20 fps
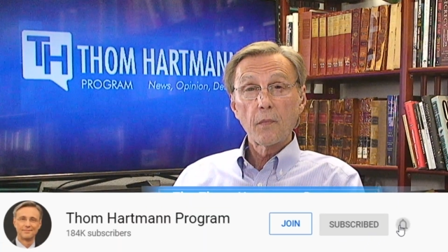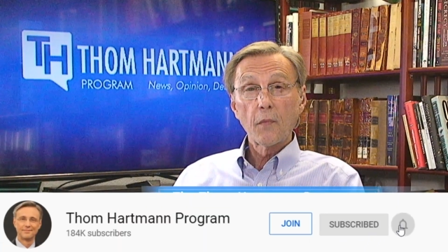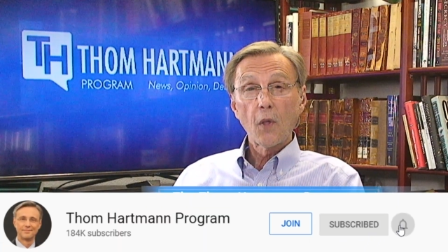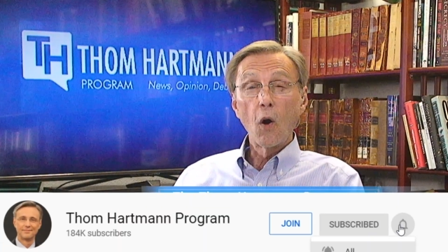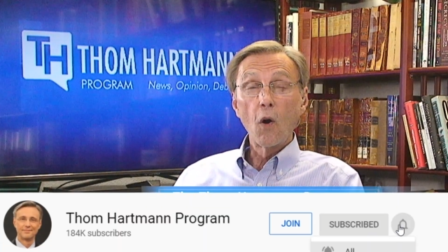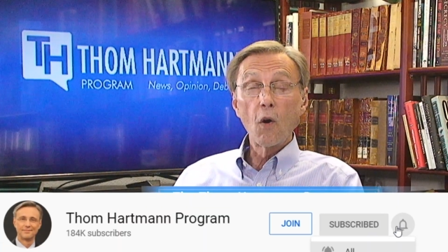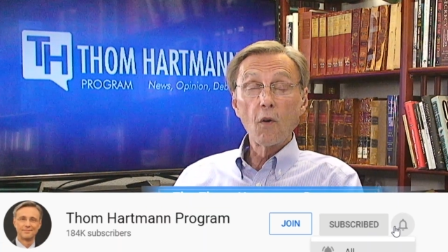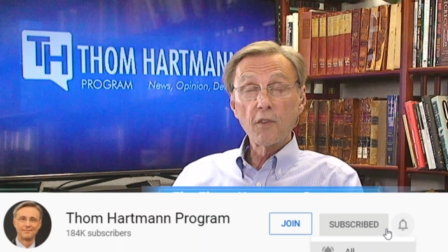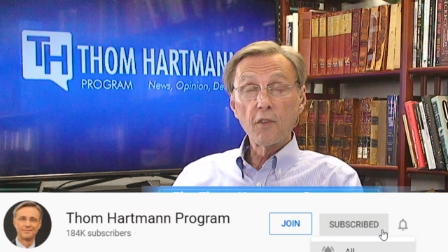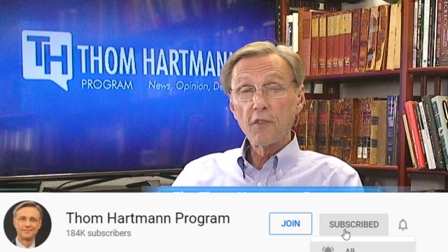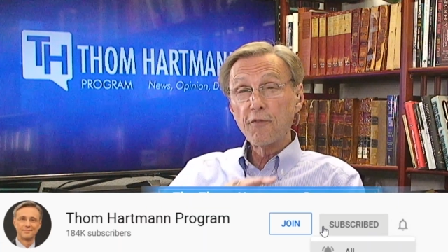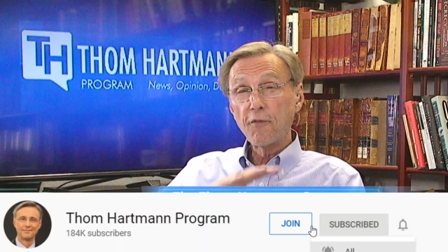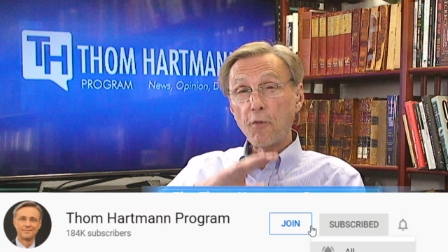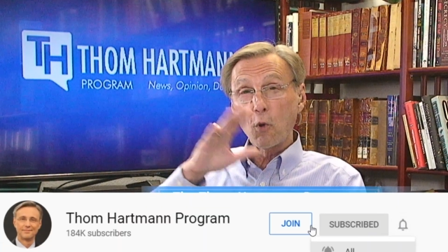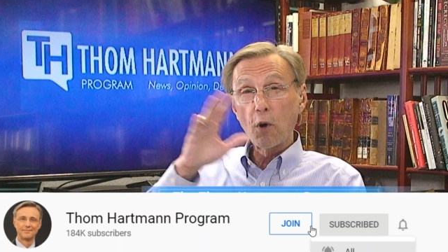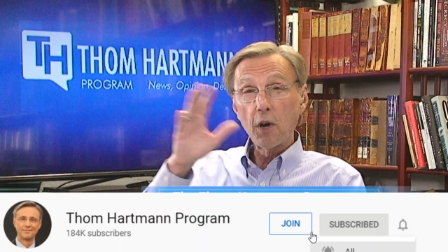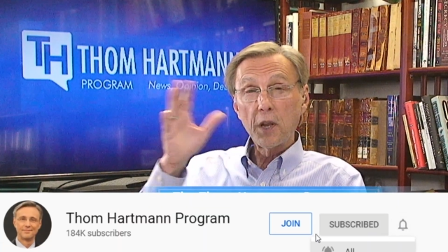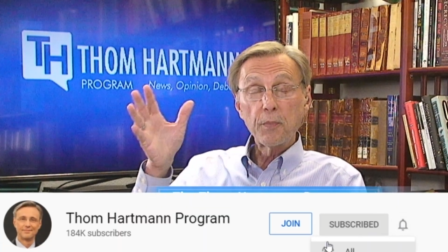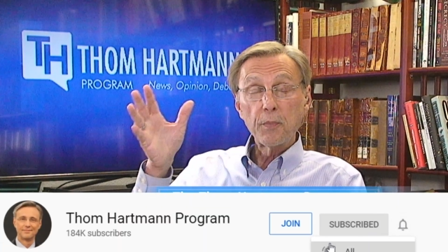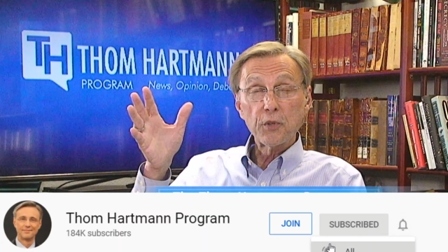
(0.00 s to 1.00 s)
Over
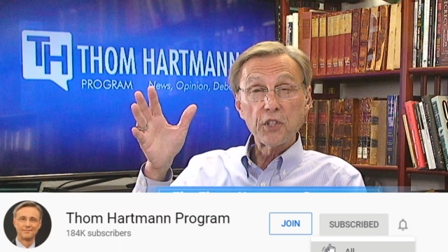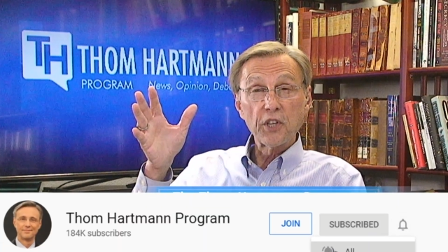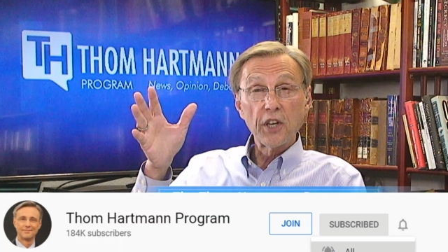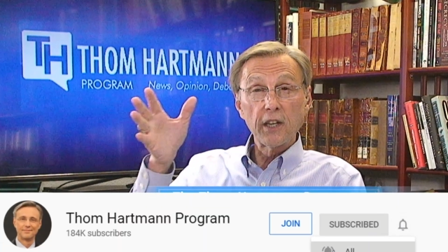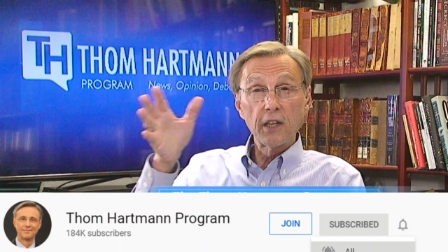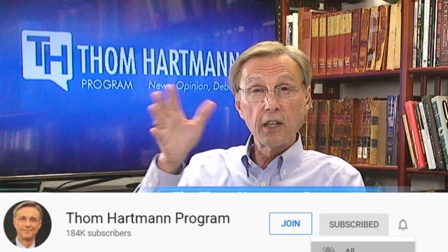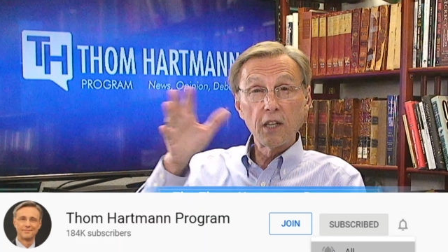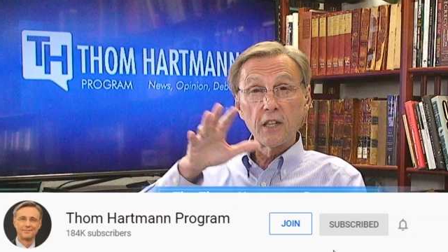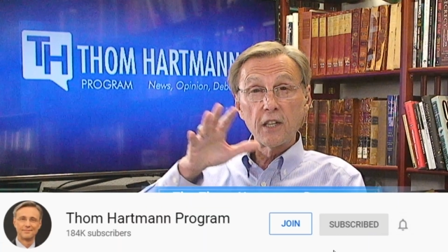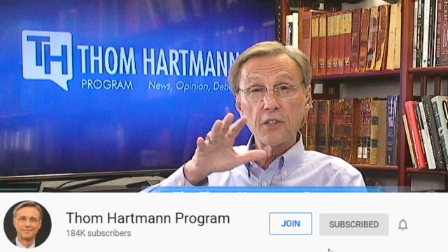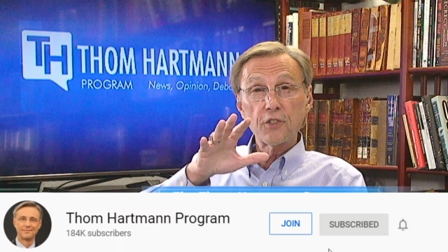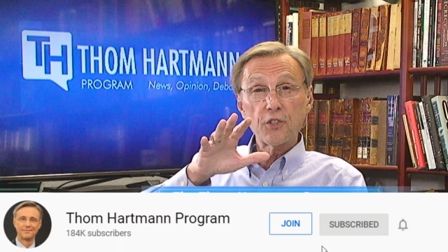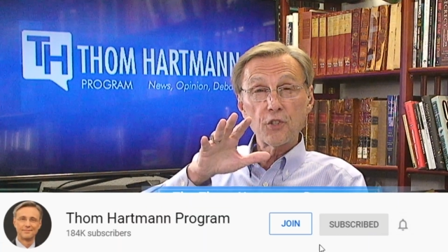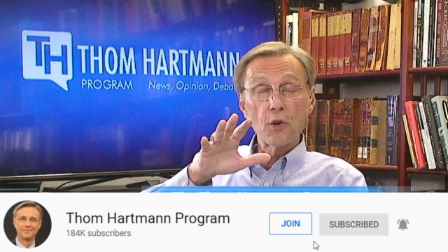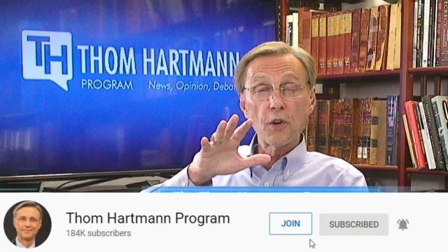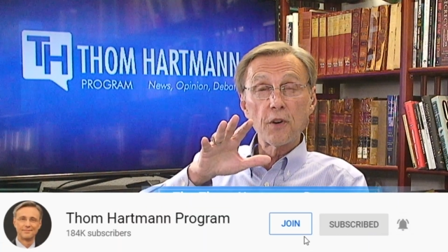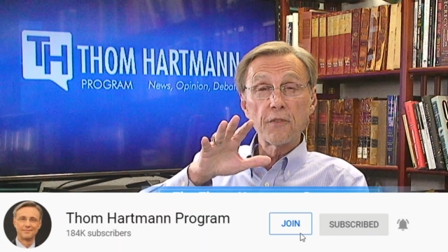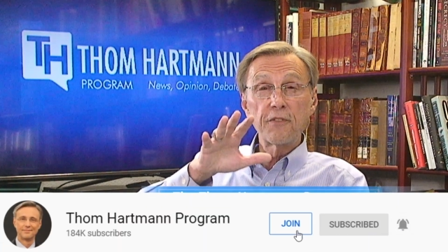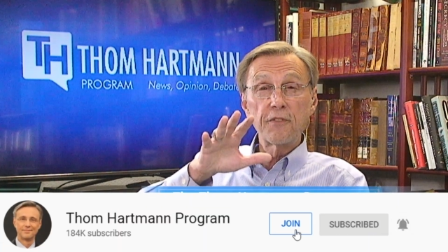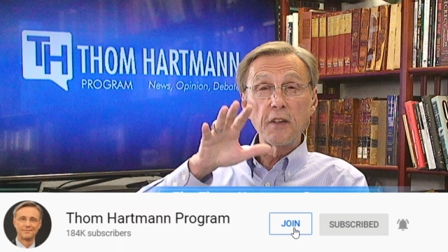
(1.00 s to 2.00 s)
40%, a little
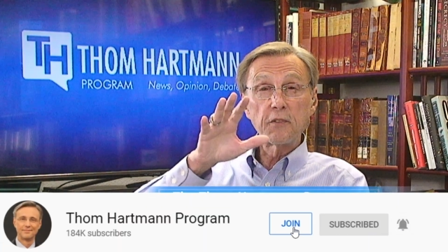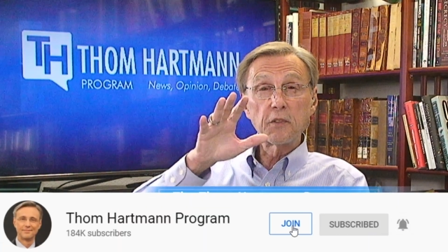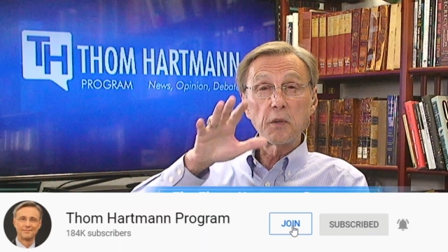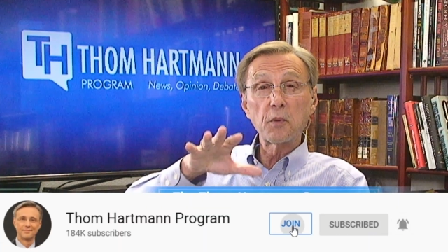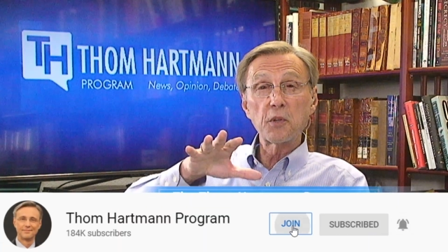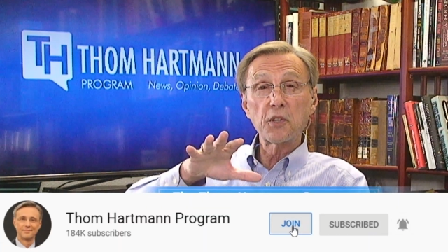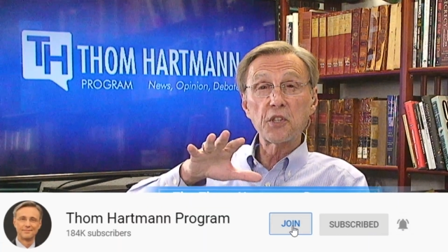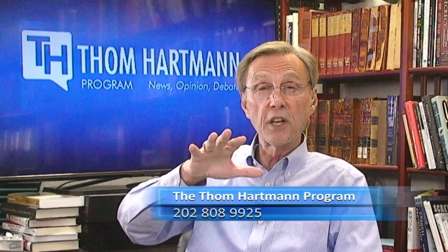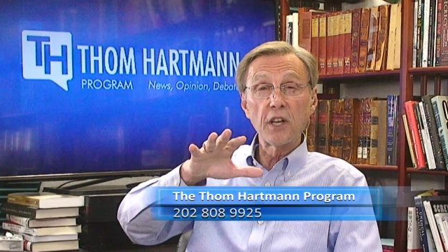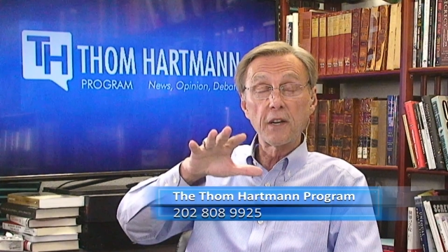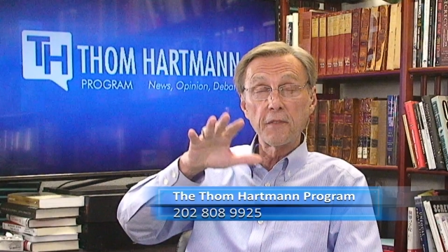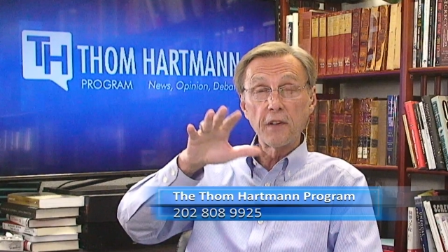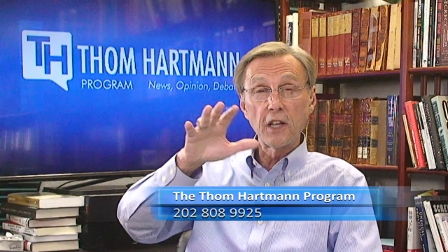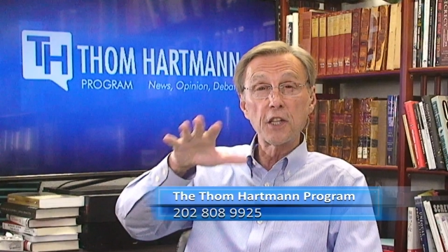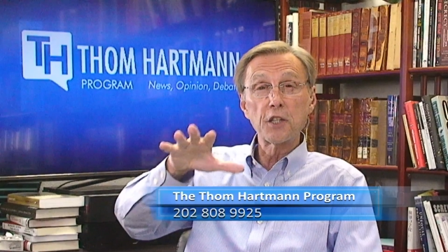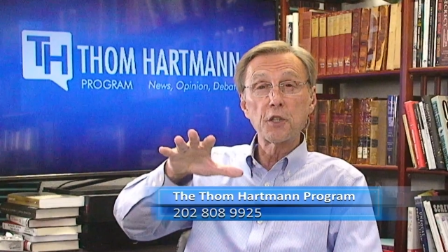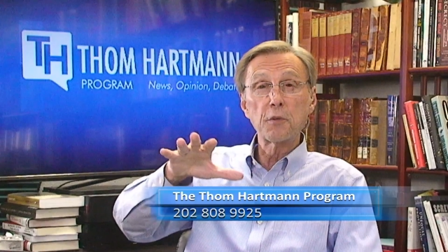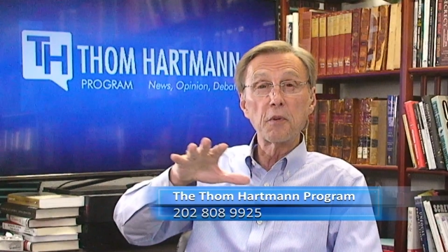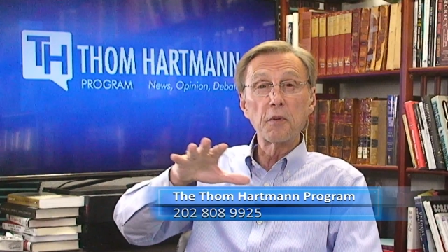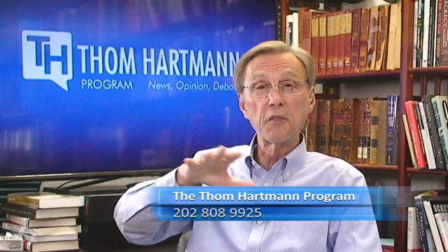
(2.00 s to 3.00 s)
short of 50% of
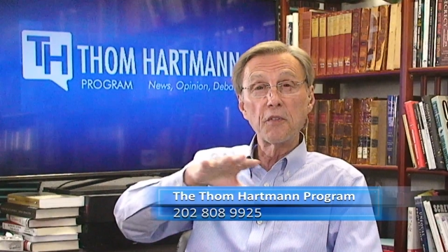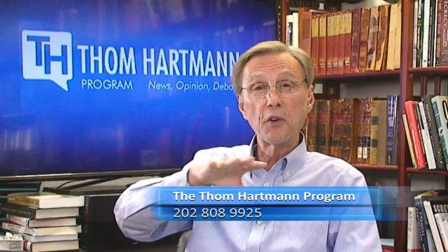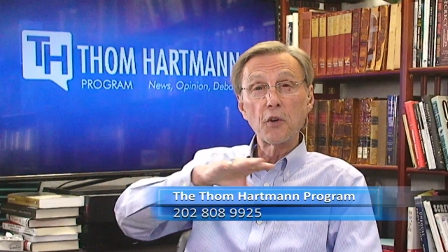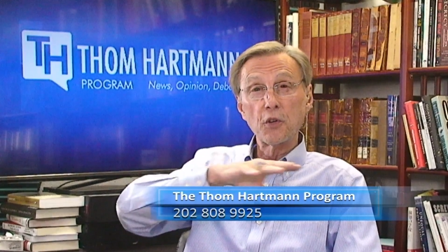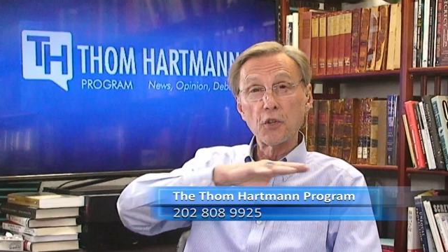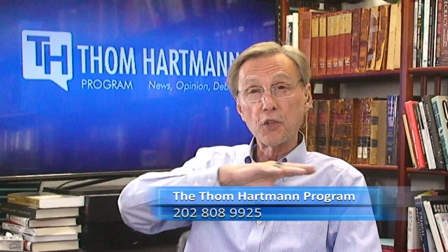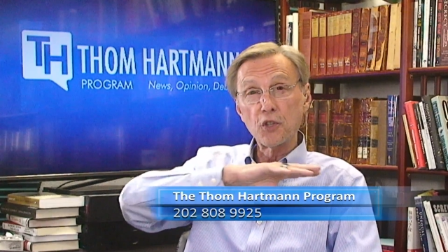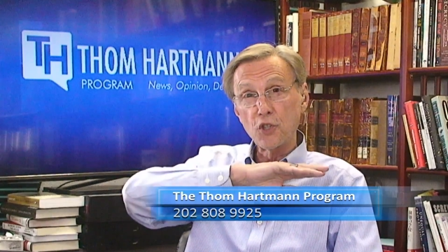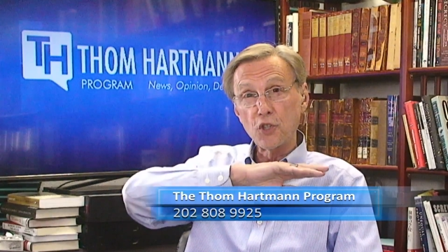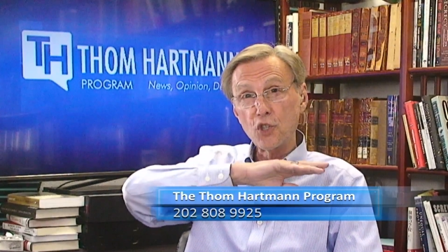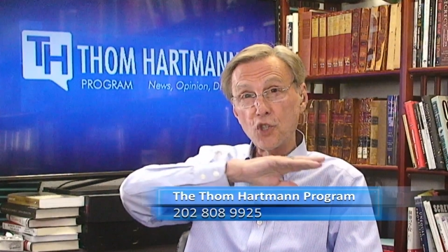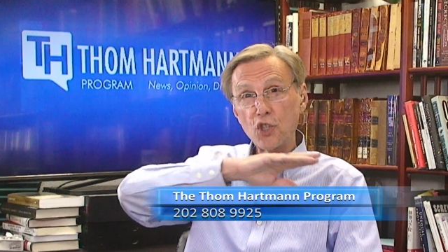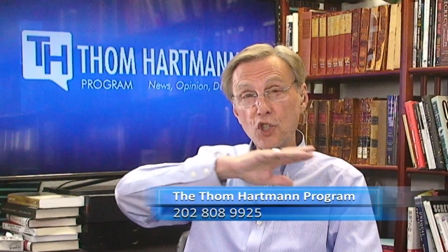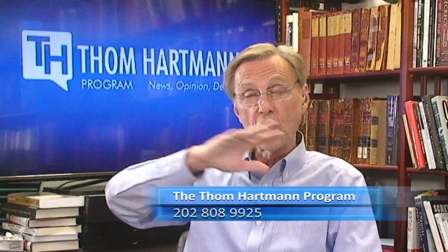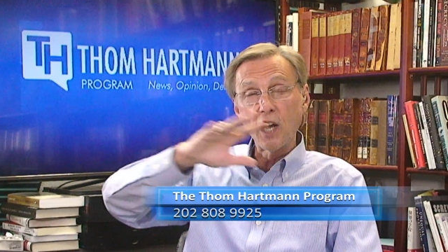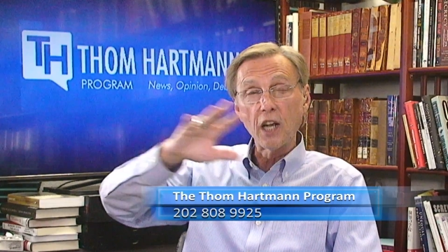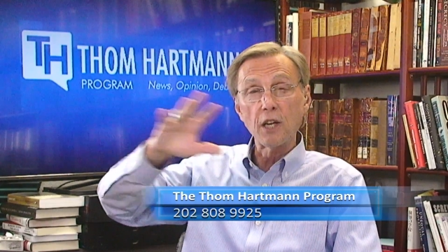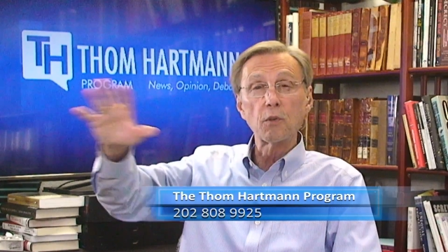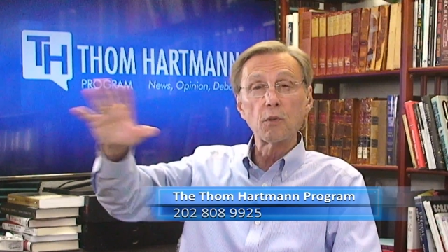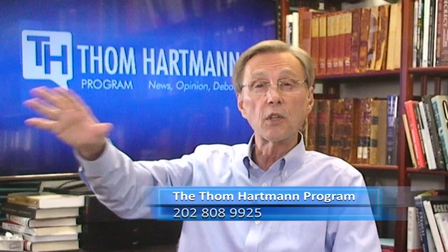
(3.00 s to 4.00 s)
eligible voters
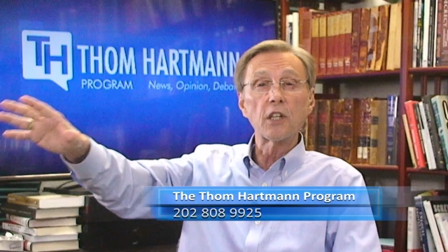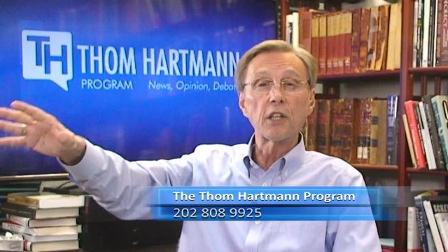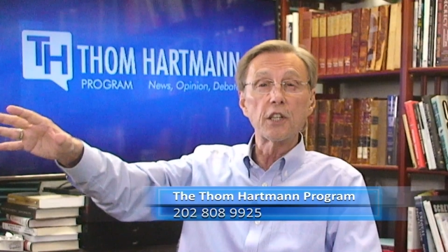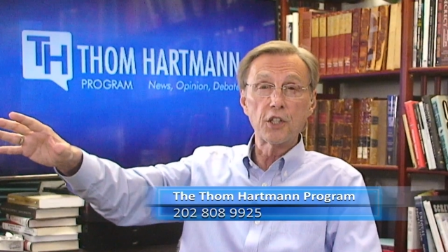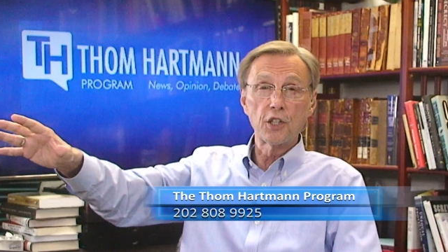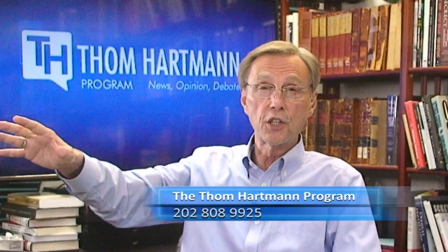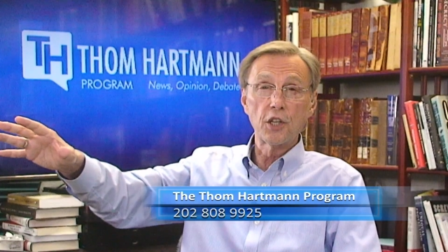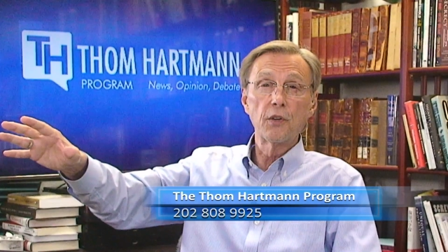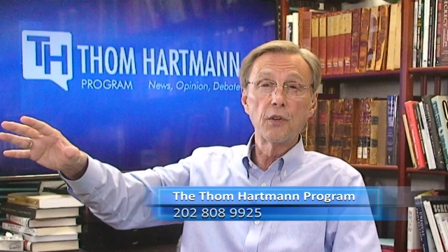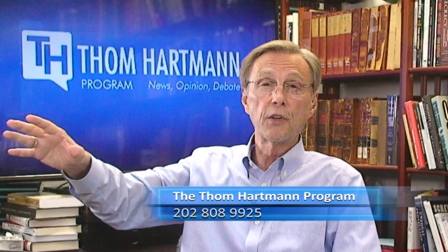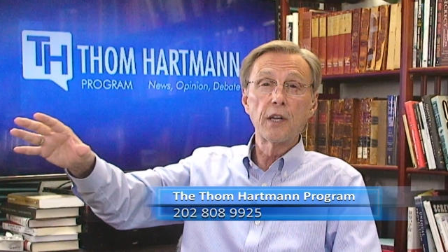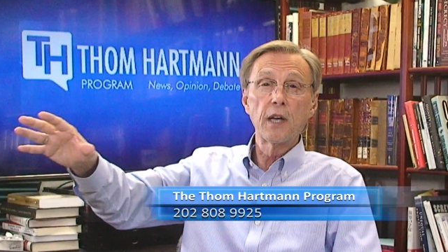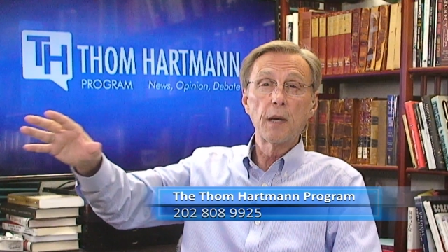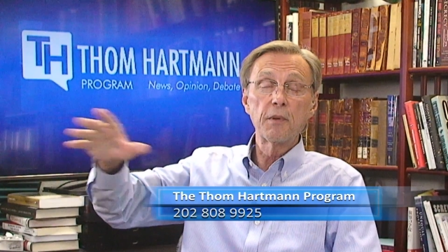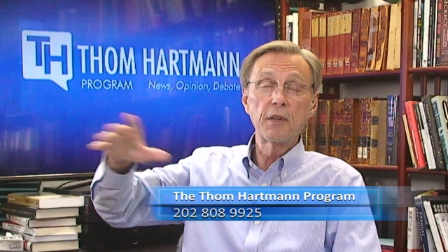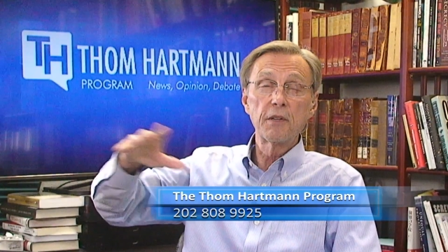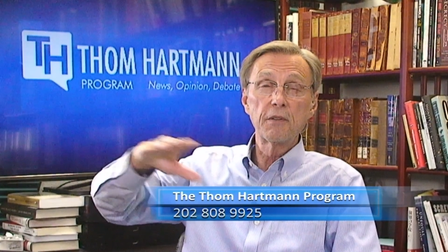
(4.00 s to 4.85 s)
generally showed up,